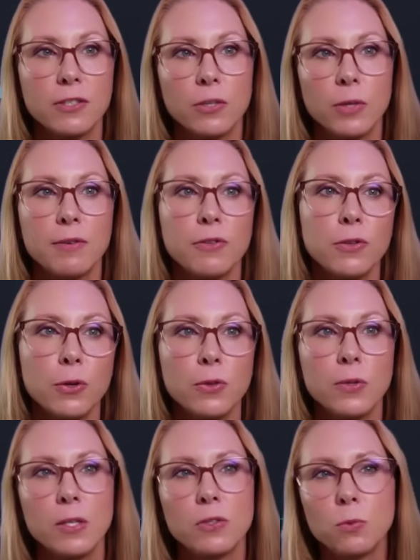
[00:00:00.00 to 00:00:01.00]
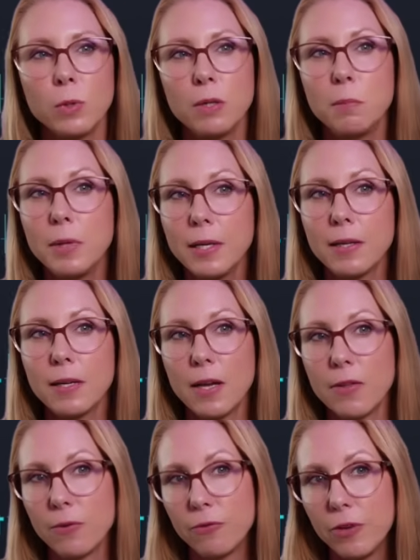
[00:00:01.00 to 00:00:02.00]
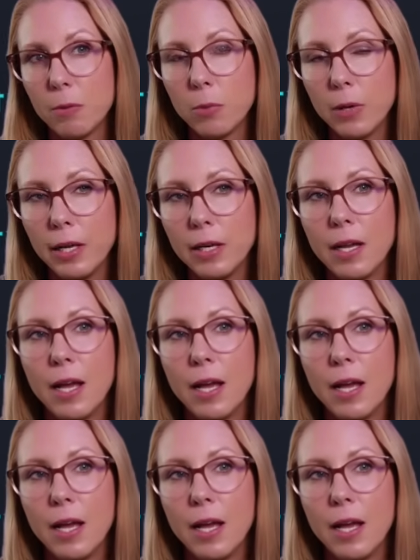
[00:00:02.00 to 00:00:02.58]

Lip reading: So even though this would be another FIBWIT,